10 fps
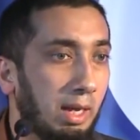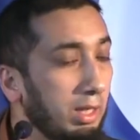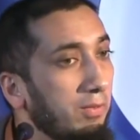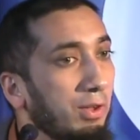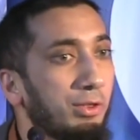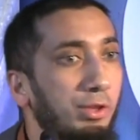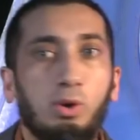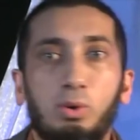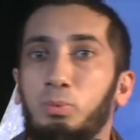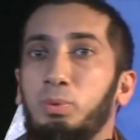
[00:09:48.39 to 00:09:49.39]
And even
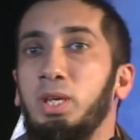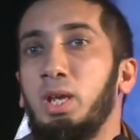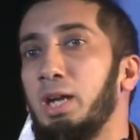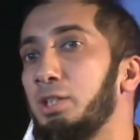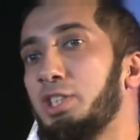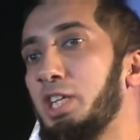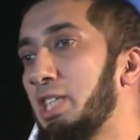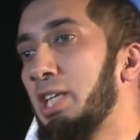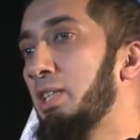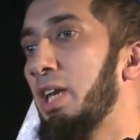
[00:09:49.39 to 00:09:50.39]
though we are
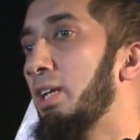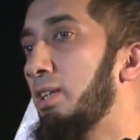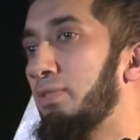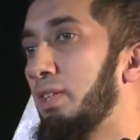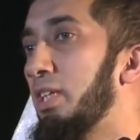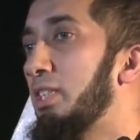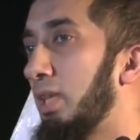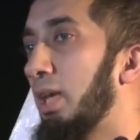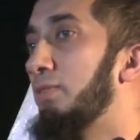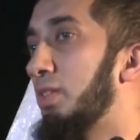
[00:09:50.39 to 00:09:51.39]
just at the end of the day
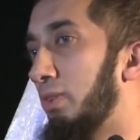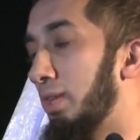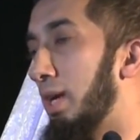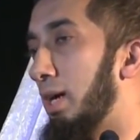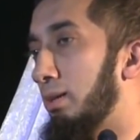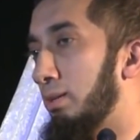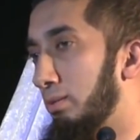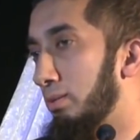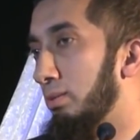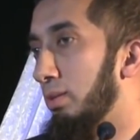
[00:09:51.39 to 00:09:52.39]
slaves of Allah,